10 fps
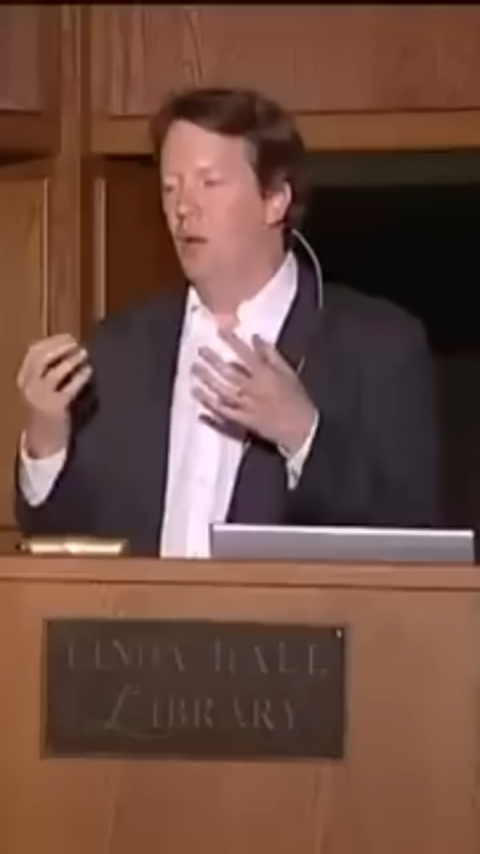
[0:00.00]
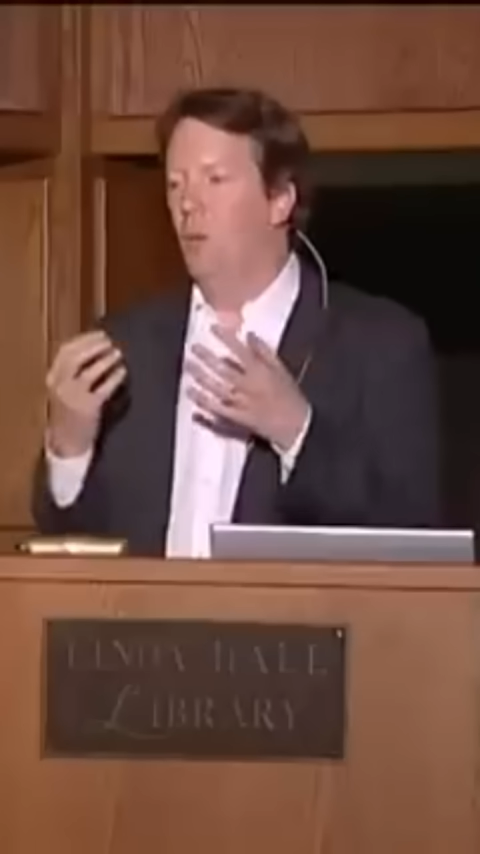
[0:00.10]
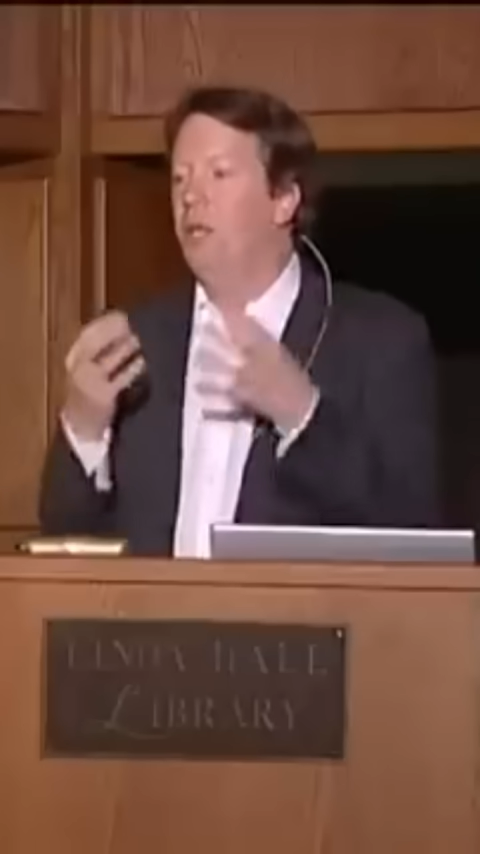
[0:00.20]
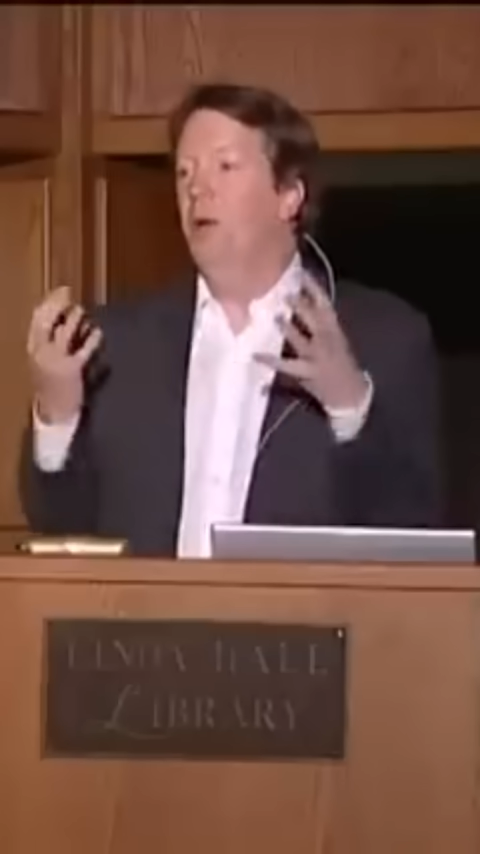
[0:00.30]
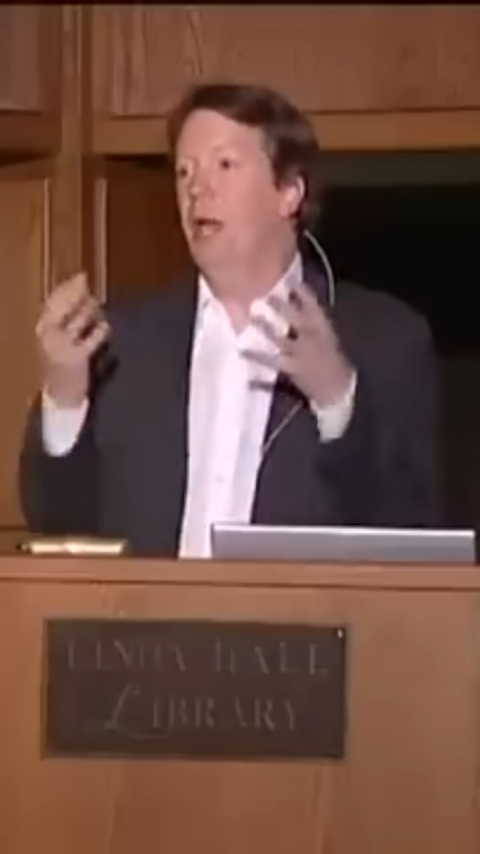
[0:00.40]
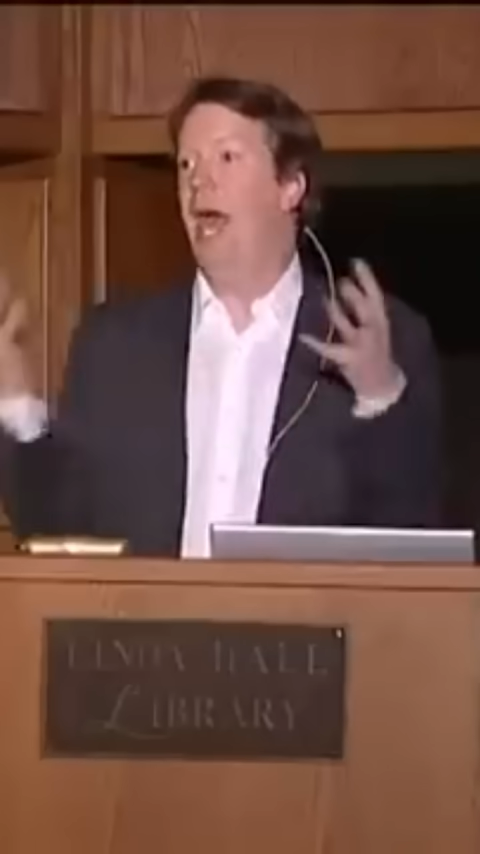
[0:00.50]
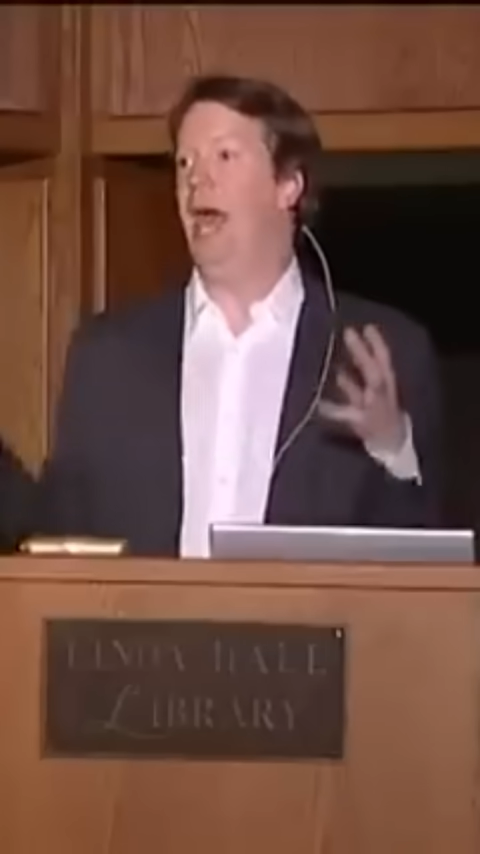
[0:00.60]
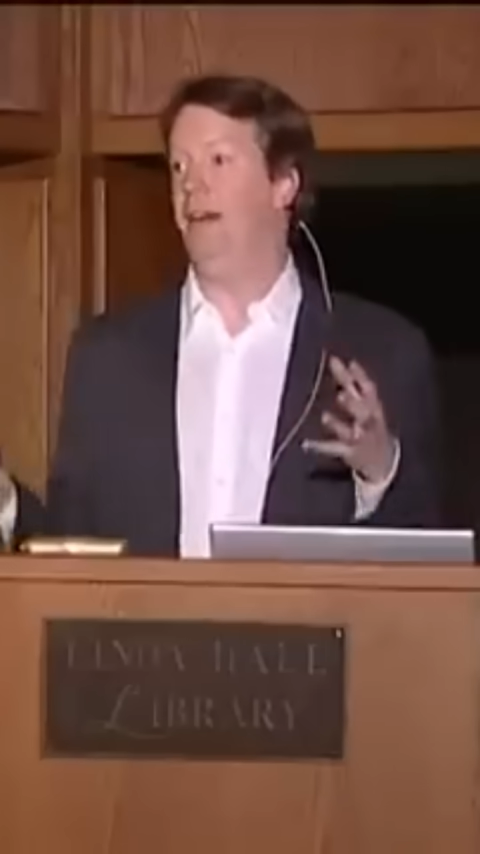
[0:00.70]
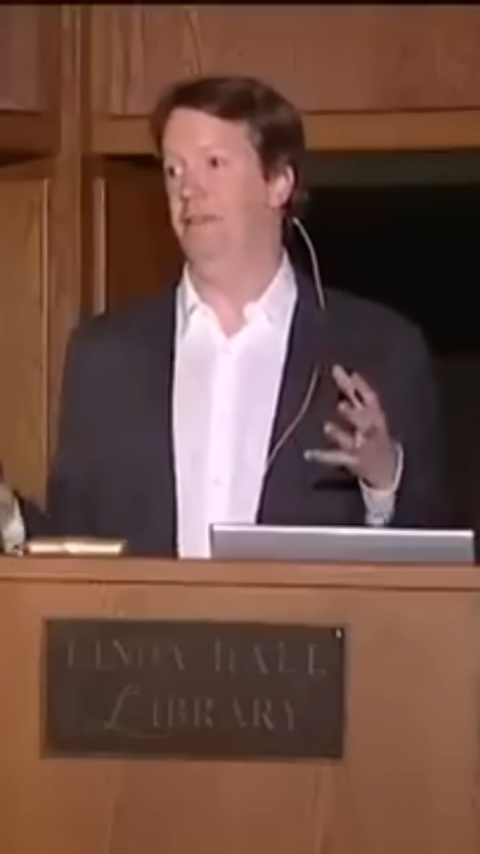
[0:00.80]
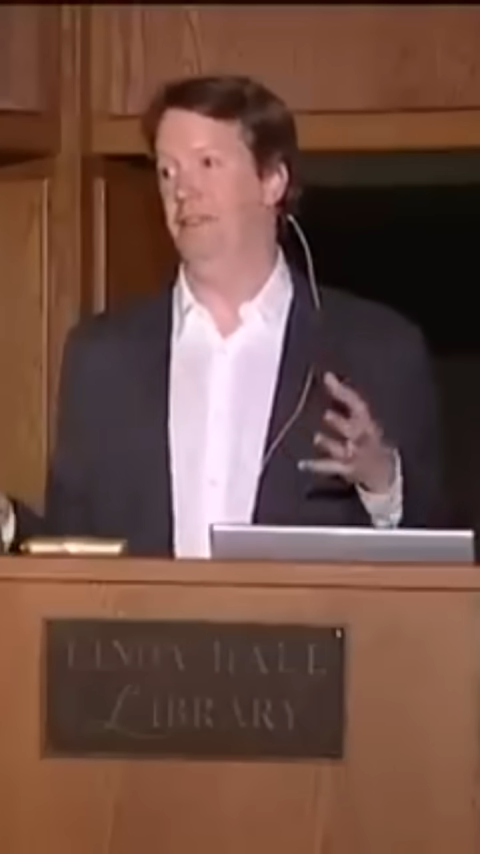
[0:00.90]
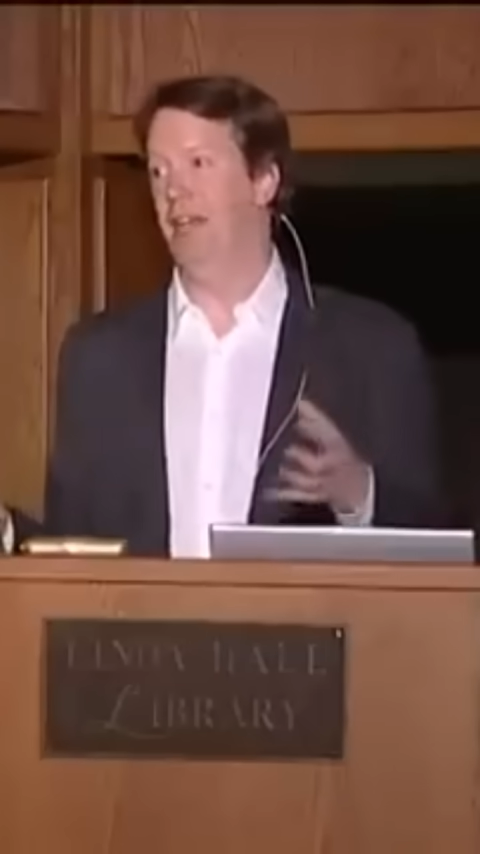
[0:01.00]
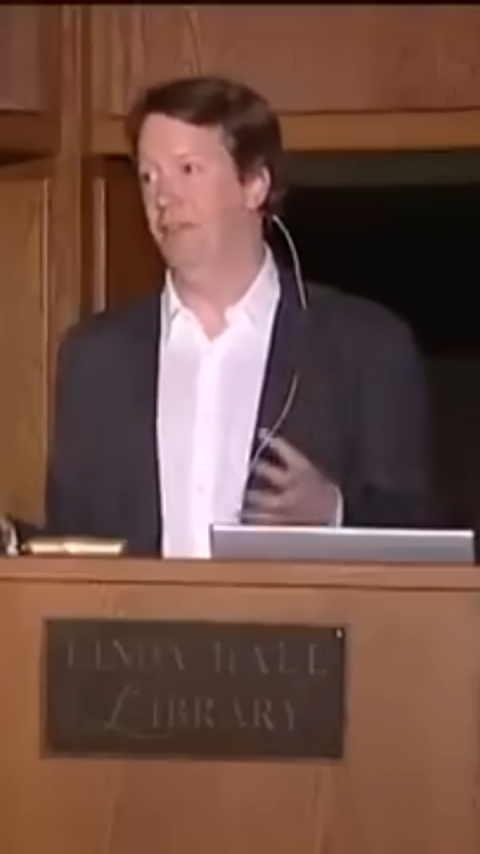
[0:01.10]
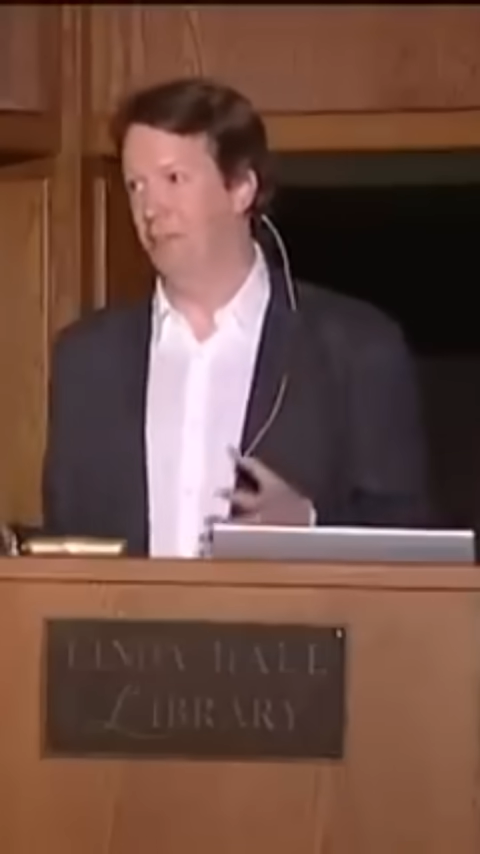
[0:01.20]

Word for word: we don't have that